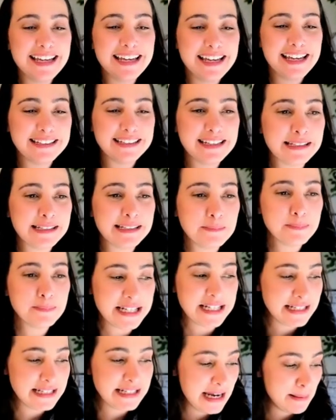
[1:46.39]
And then the
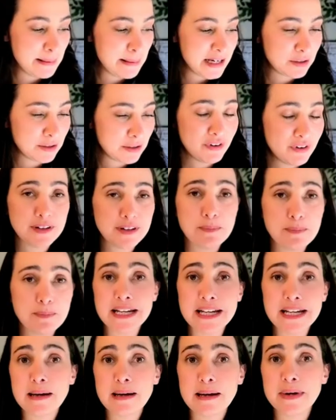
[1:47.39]
pandemic, with the
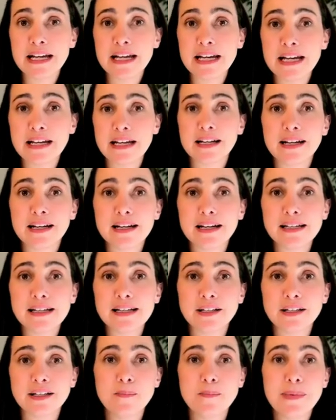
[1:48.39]
pandemic, you
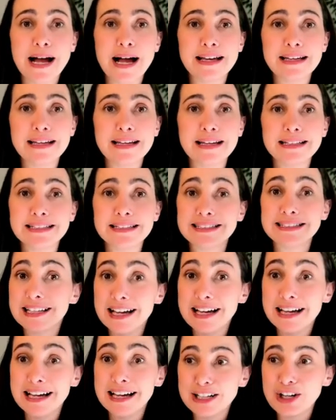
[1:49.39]
know, my
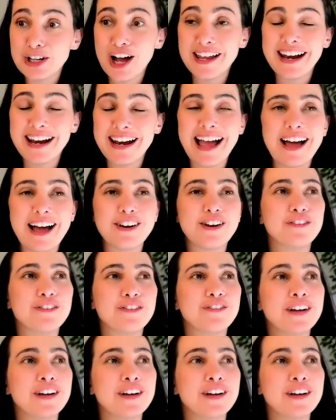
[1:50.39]
son got out of